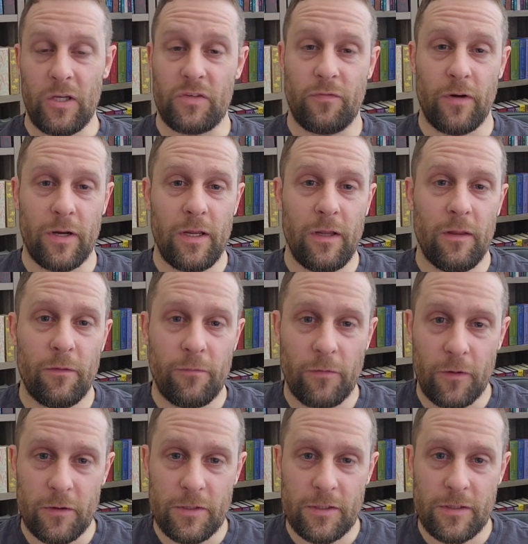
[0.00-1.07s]
It's funny, in the
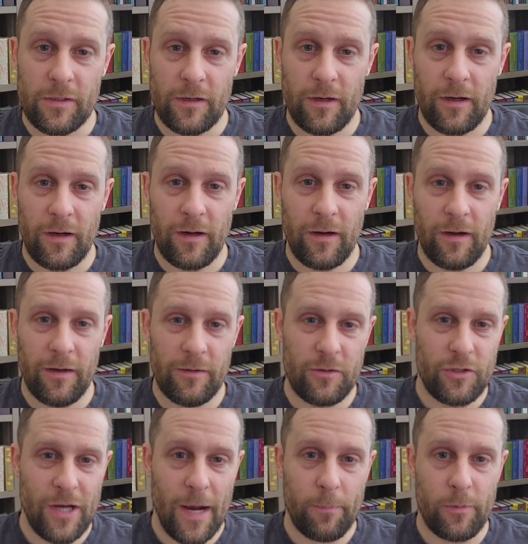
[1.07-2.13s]
first
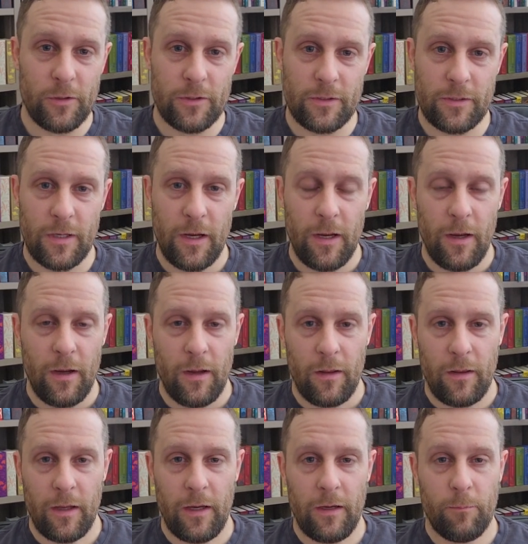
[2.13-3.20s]
chapters,
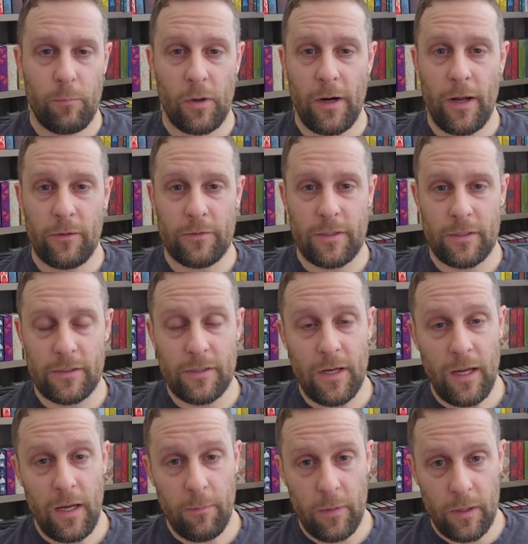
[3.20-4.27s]
they pronounce his
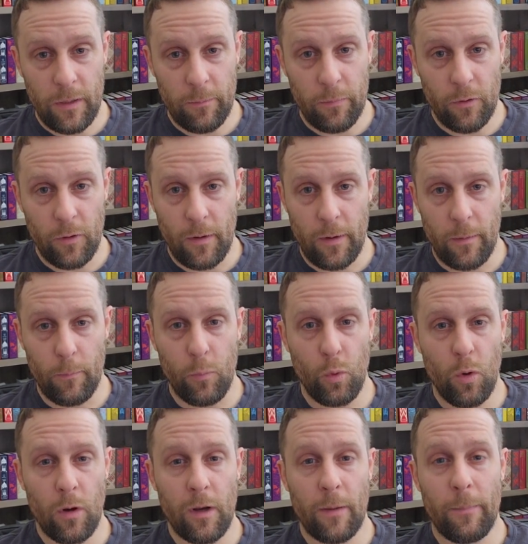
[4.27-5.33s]
name in the book
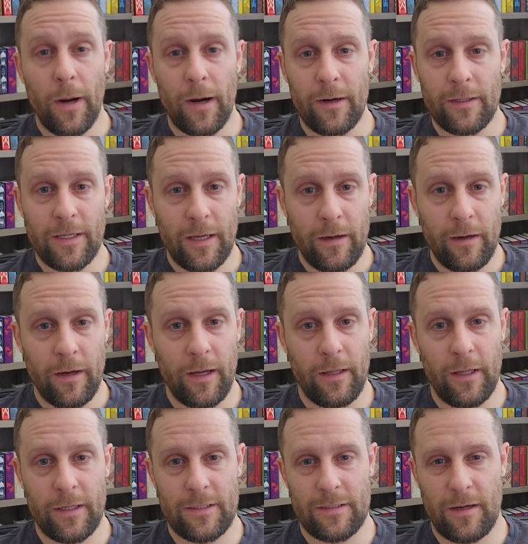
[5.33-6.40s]
Buonaparte,
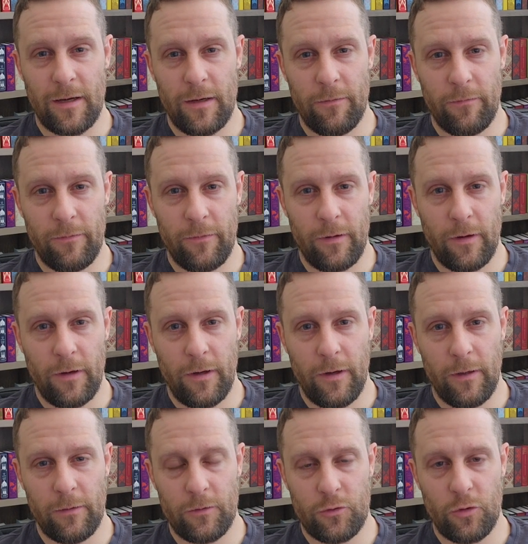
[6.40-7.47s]
and that's kind of
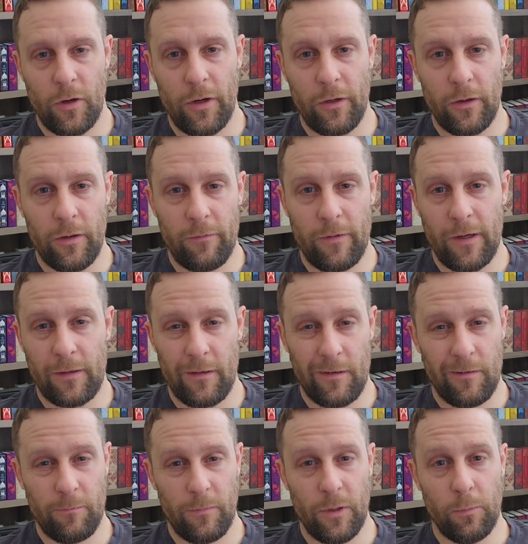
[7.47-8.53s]
drawing on the fact
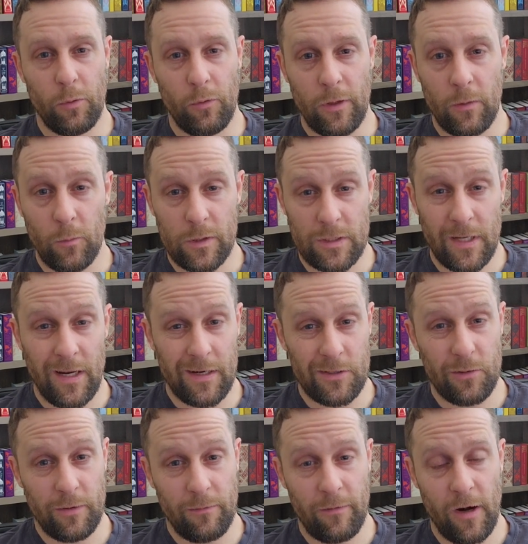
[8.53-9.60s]
that Napoleon wasn't
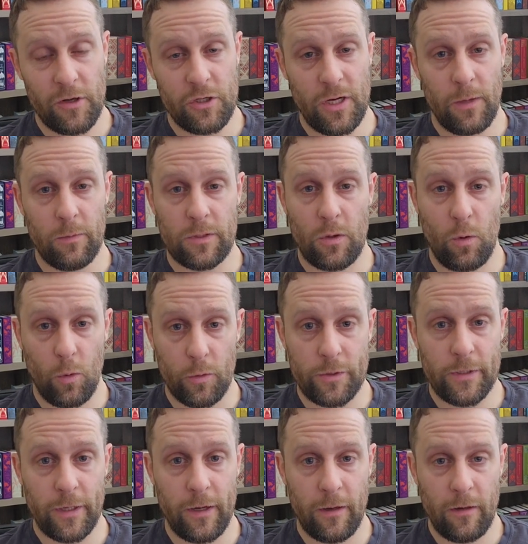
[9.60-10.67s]
actually French, he was
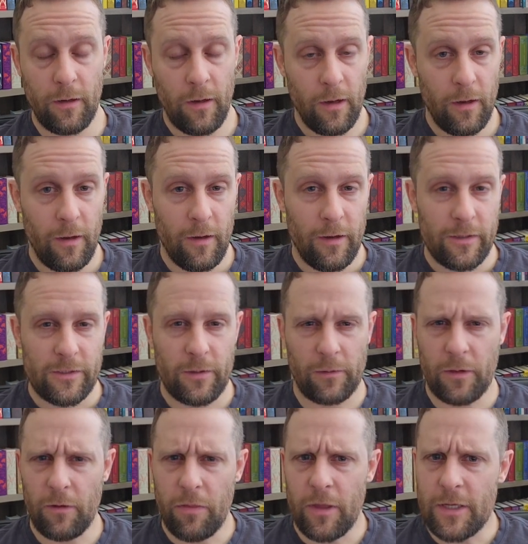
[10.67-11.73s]
Corsican. So
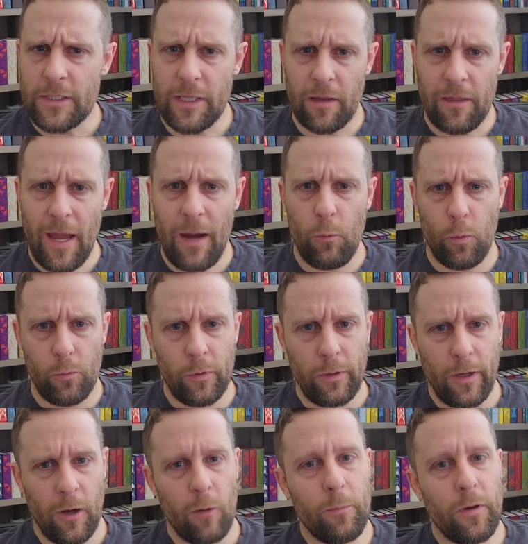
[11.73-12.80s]
little things like that will
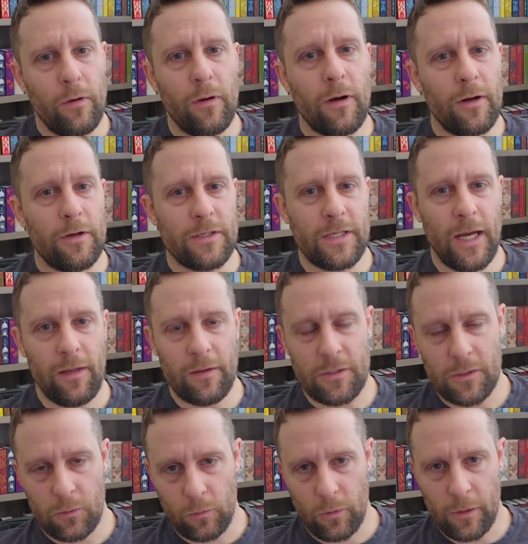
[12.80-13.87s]
really help you to understand
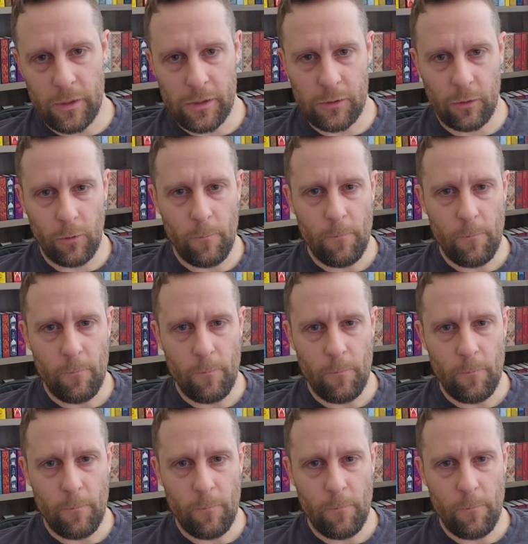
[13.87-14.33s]
the story.